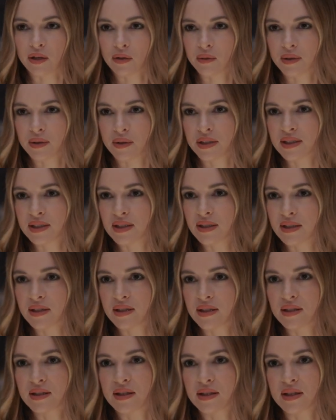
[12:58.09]
can't
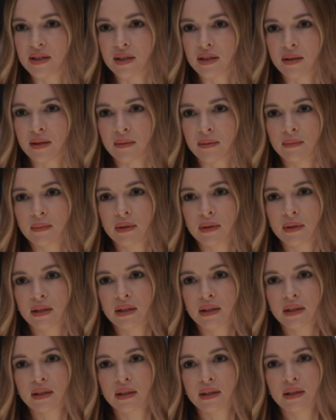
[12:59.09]
help you outrun what's
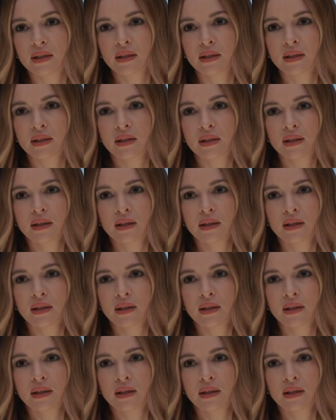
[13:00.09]
coming for you.